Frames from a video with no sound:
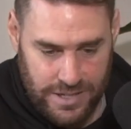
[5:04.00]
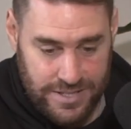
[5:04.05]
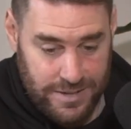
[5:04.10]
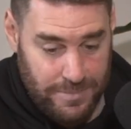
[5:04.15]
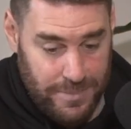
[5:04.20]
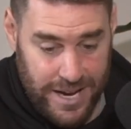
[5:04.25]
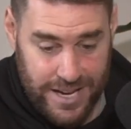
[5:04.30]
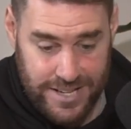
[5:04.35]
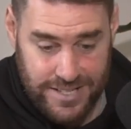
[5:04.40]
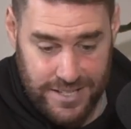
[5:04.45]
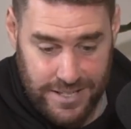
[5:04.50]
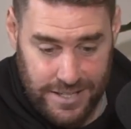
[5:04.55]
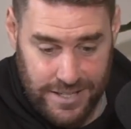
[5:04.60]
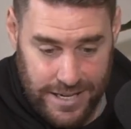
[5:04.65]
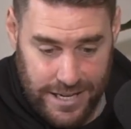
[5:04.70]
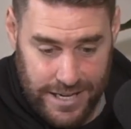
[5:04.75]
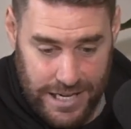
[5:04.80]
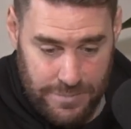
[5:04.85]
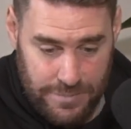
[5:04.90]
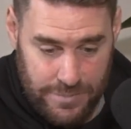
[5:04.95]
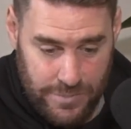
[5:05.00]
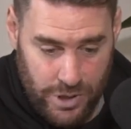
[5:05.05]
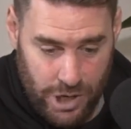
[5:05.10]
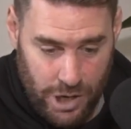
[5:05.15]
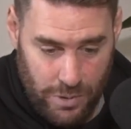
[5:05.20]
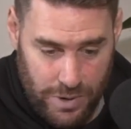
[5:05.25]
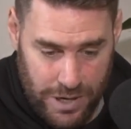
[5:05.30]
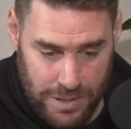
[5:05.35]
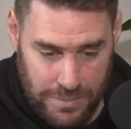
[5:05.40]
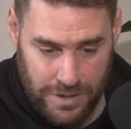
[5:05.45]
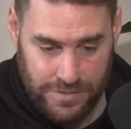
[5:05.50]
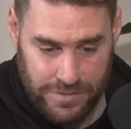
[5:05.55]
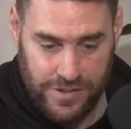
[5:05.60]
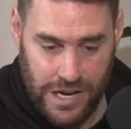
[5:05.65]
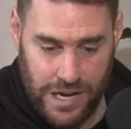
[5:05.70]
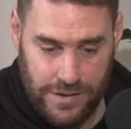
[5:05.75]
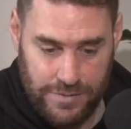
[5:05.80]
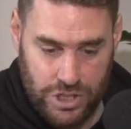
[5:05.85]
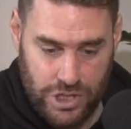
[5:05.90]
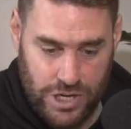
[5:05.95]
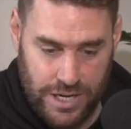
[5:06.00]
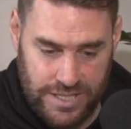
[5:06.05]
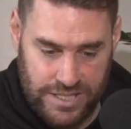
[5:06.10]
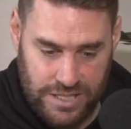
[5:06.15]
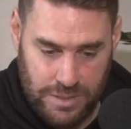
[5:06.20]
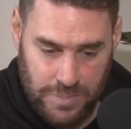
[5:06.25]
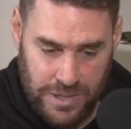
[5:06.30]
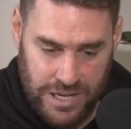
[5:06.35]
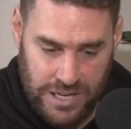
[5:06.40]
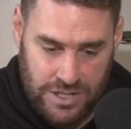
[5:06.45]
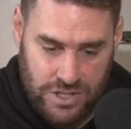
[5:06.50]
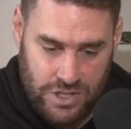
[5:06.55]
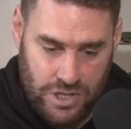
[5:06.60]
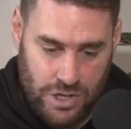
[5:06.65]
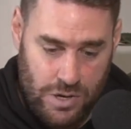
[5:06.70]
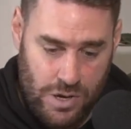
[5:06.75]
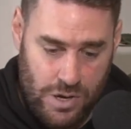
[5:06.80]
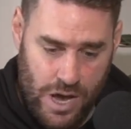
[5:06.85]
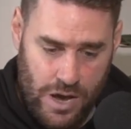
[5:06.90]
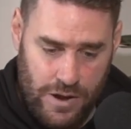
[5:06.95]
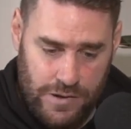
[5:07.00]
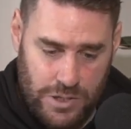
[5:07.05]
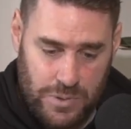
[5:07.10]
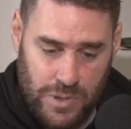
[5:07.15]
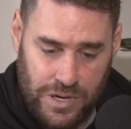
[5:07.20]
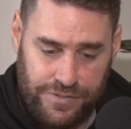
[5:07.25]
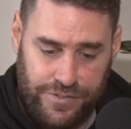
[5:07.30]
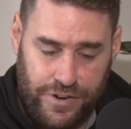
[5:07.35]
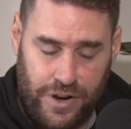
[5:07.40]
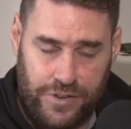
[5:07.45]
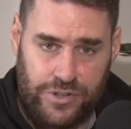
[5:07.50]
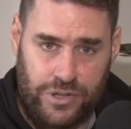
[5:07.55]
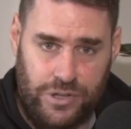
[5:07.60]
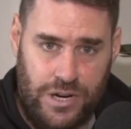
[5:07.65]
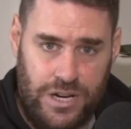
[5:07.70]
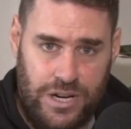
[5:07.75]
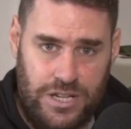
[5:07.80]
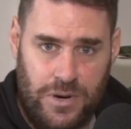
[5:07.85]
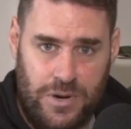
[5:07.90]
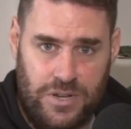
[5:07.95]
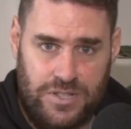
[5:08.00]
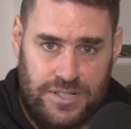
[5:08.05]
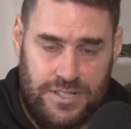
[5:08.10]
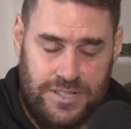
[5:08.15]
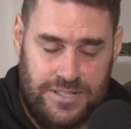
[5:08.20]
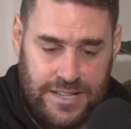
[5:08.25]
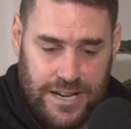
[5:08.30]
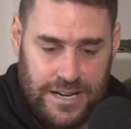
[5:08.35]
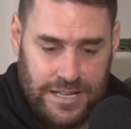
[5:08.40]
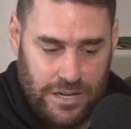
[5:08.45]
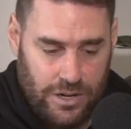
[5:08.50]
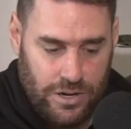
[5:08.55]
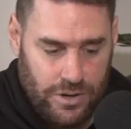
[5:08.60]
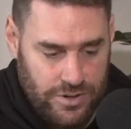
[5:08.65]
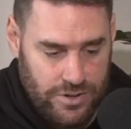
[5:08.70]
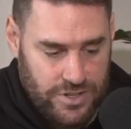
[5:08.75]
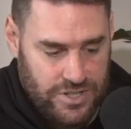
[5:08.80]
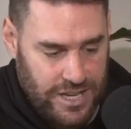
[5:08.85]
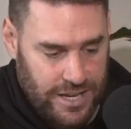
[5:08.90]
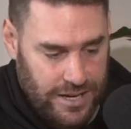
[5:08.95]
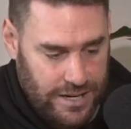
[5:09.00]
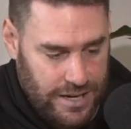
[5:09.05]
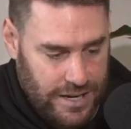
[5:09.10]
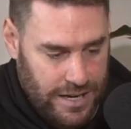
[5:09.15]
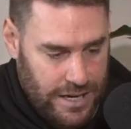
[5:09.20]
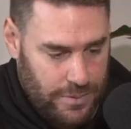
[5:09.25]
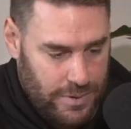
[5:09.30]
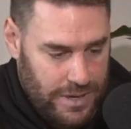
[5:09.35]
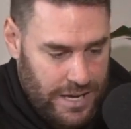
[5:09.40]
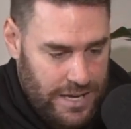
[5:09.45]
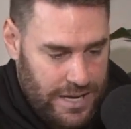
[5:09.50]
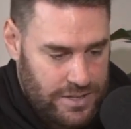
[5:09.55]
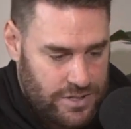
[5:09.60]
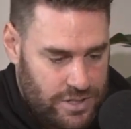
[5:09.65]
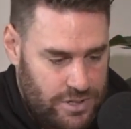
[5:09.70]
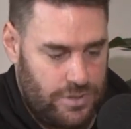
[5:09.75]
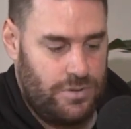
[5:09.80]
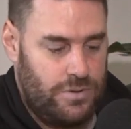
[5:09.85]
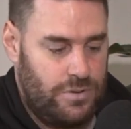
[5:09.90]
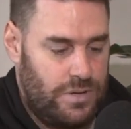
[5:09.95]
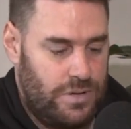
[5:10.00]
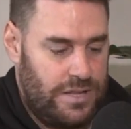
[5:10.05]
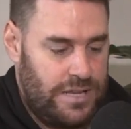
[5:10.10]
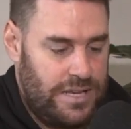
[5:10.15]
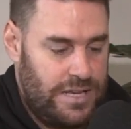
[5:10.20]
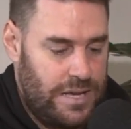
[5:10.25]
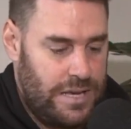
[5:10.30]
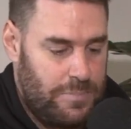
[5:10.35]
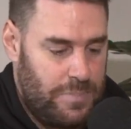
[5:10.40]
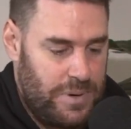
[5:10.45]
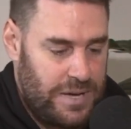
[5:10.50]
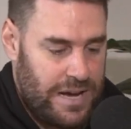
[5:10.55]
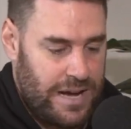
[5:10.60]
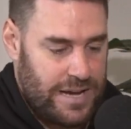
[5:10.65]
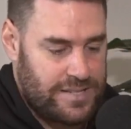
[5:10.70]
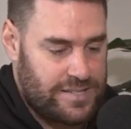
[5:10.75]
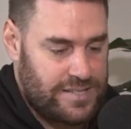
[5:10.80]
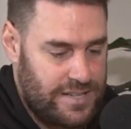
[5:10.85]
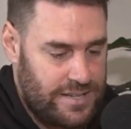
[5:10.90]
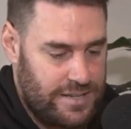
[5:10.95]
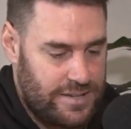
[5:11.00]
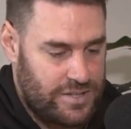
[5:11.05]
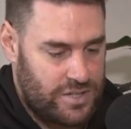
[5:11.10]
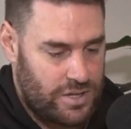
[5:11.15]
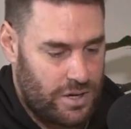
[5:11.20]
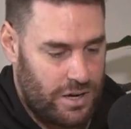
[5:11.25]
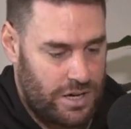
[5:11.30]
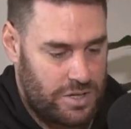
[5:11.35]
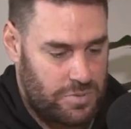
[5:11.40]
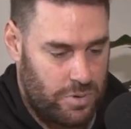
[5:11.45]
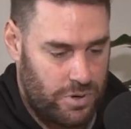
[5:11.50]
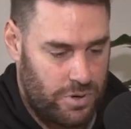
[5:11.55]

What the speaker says: It's amazing. Not one of my favourite tracks to bet into. 25 degrees, mostly sunny on Saturday. We head to the BRC Size